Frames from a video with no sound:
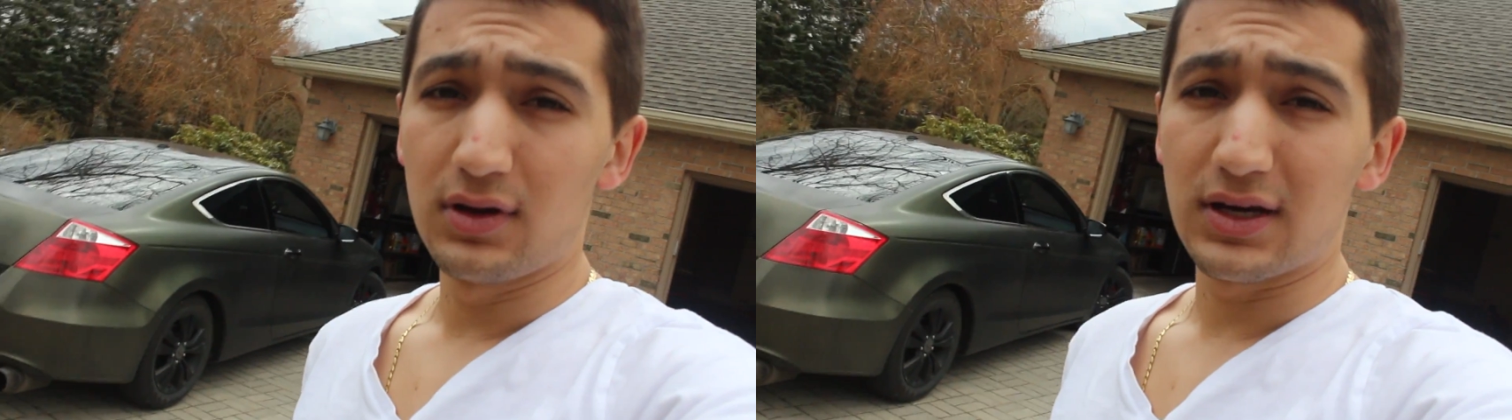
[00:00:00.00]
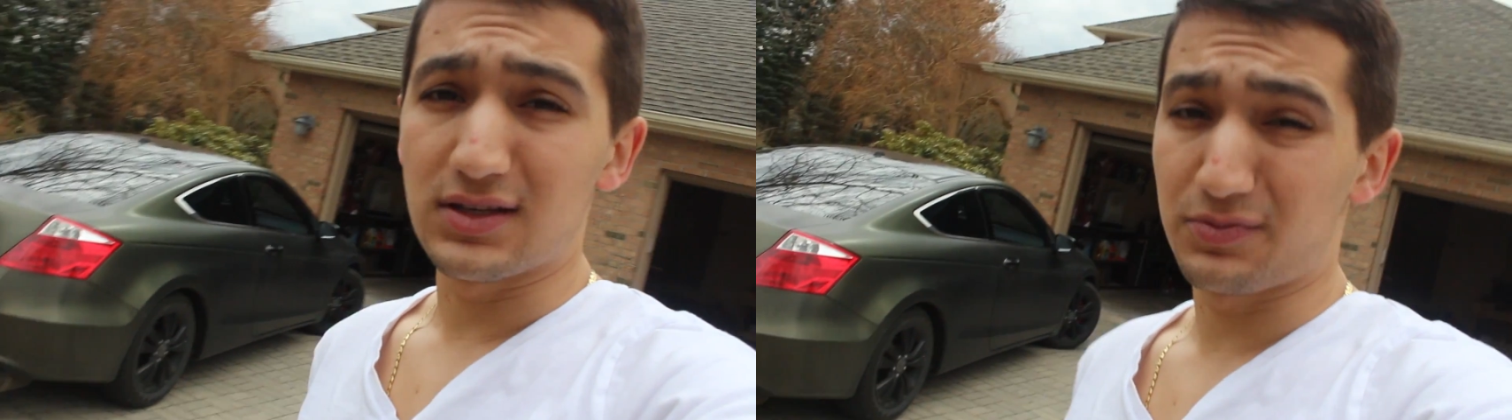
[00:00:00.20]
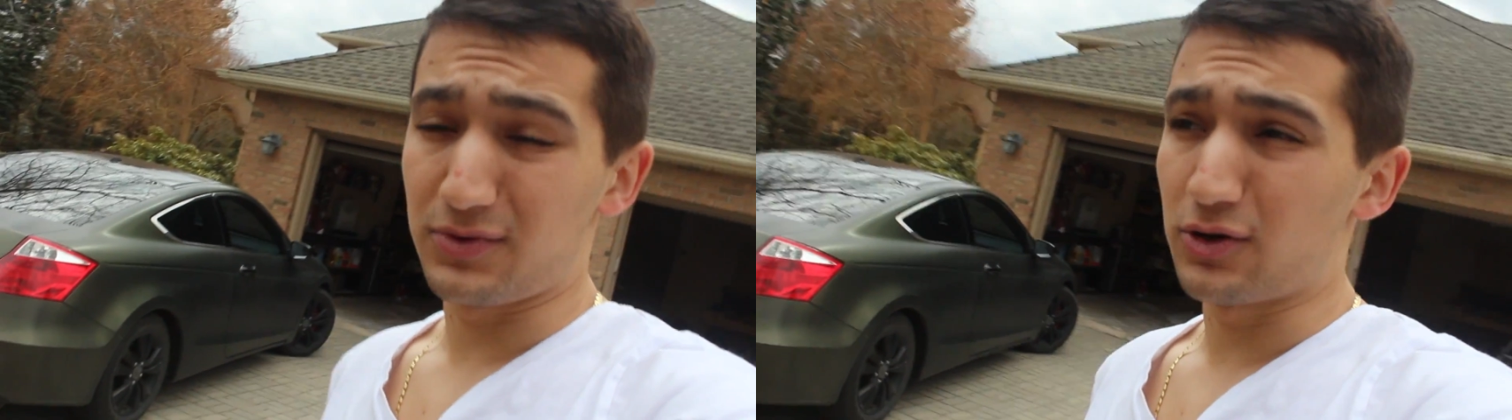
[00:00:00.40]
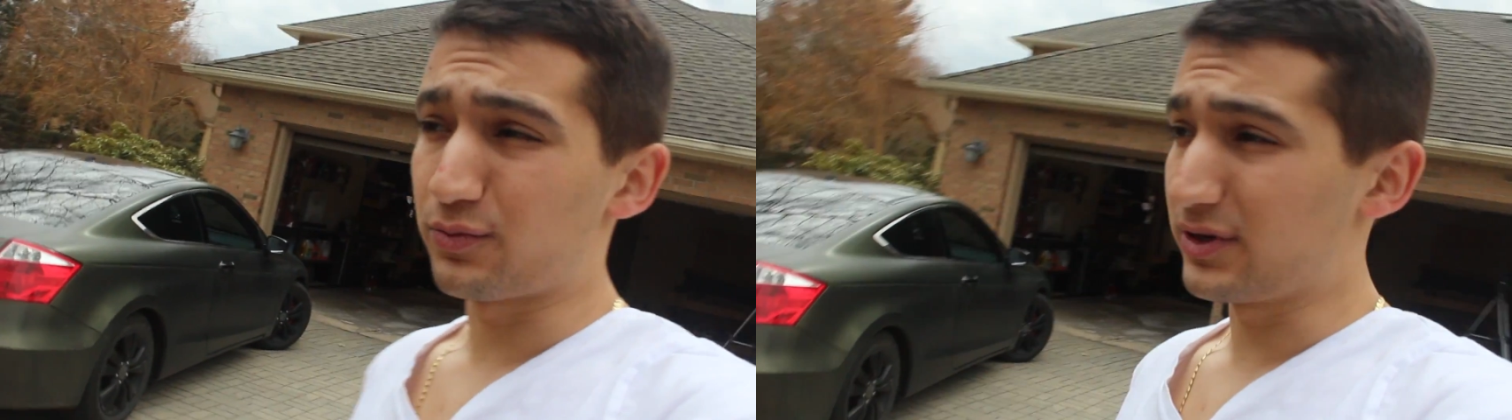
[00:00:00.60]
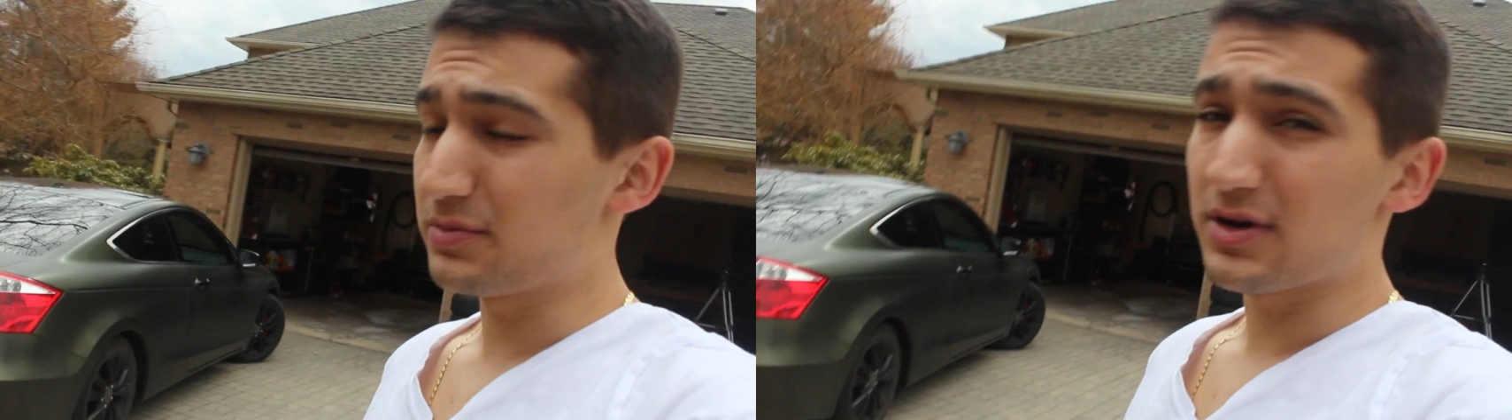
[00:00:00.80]
It's, you know,
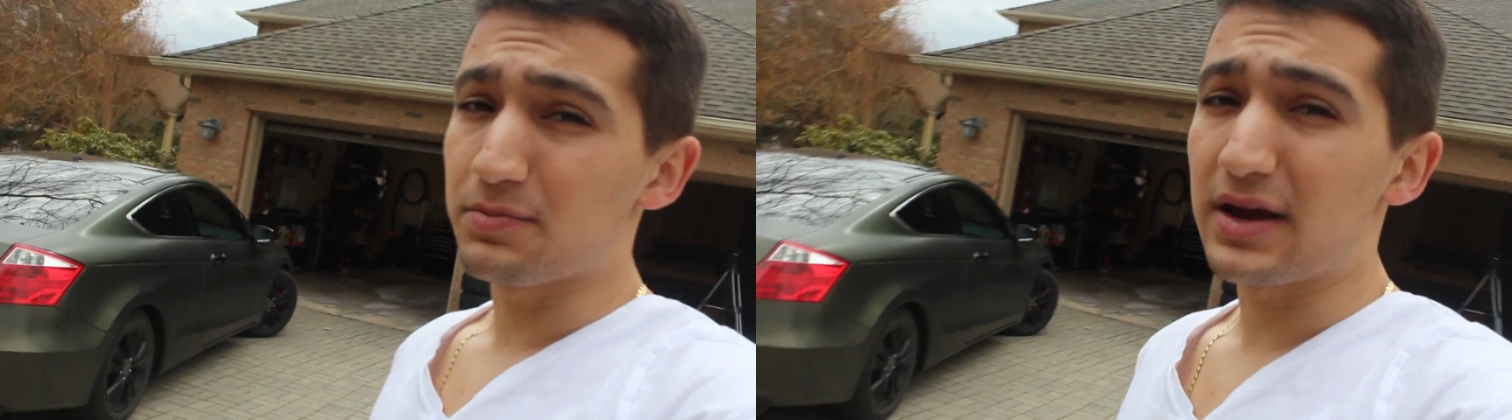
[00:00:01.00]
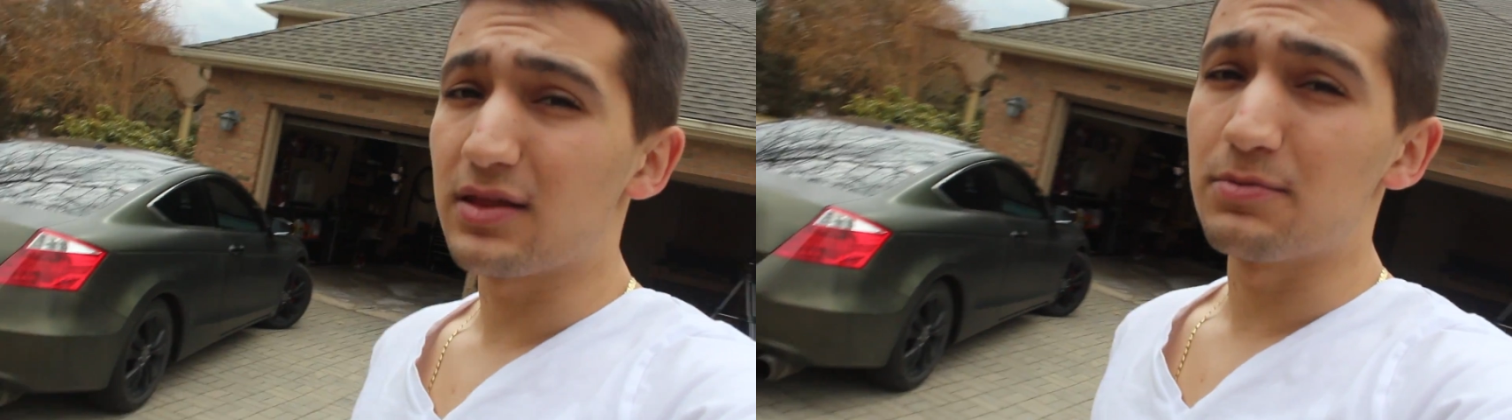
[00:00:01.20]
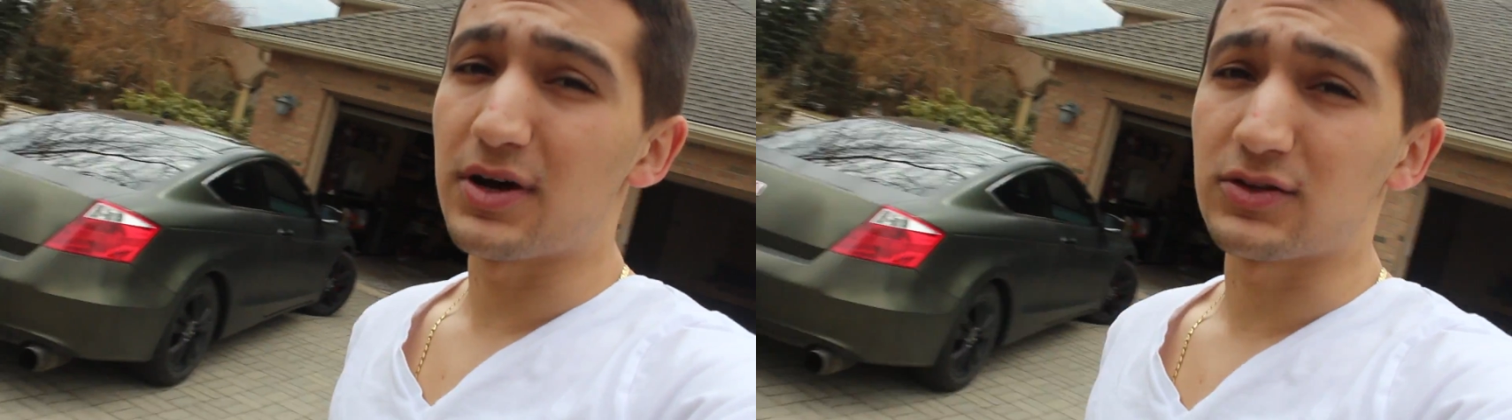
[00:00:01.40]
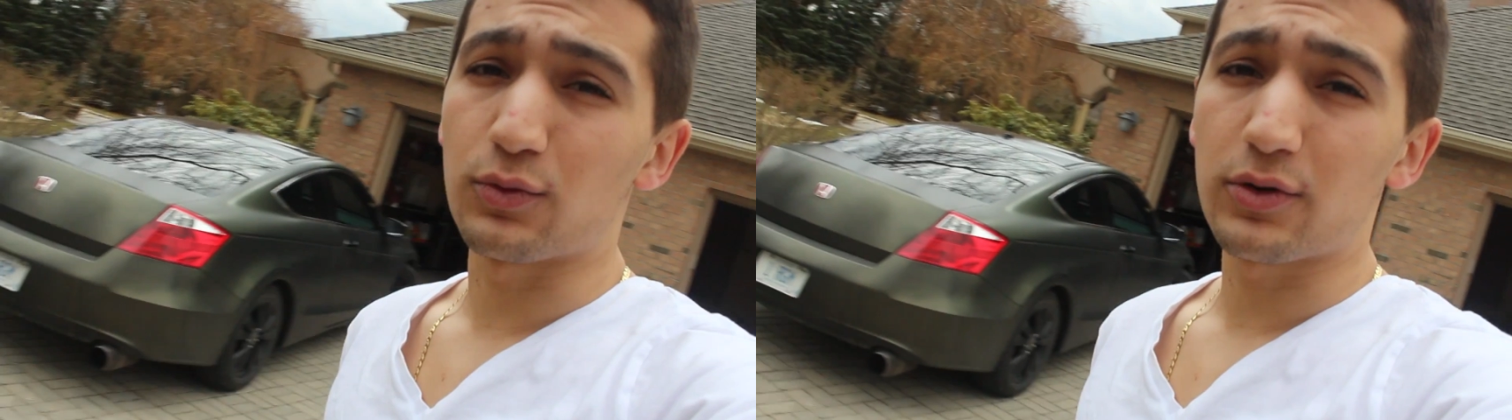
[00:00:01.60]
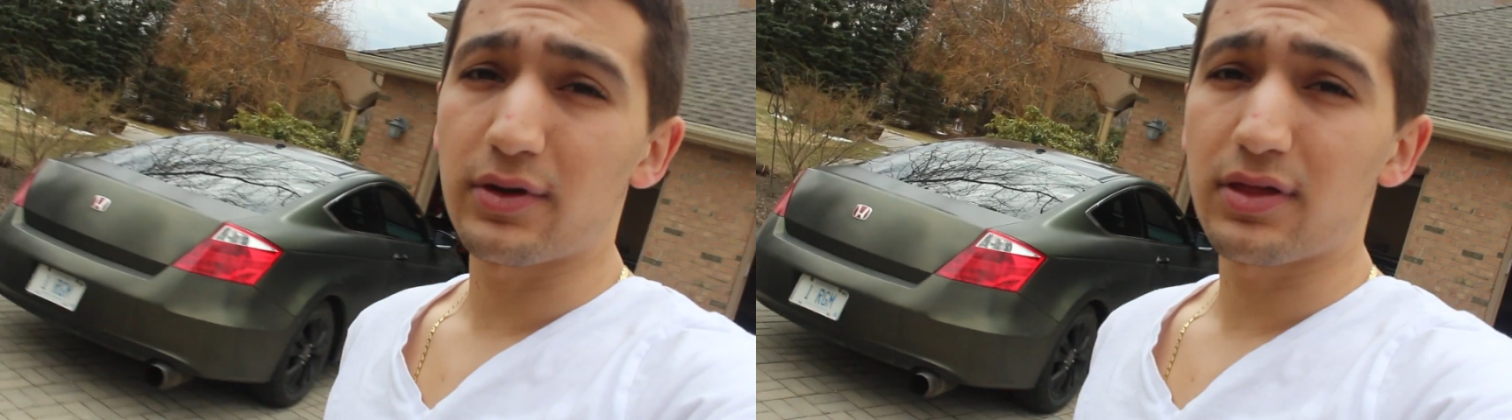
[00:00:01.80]
really been a pain in the butt to
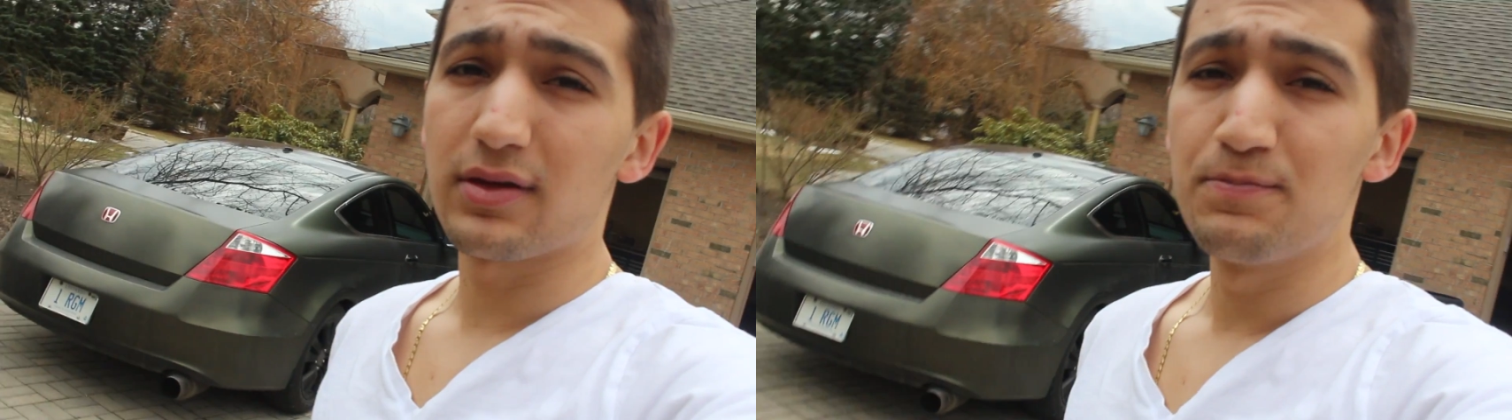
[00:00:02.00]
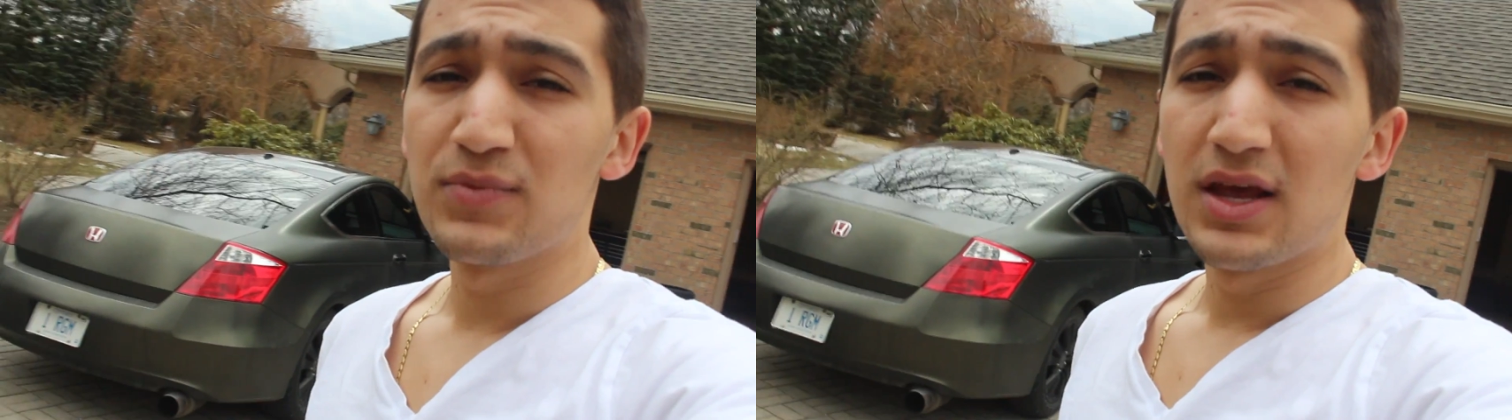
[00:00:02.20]
work with.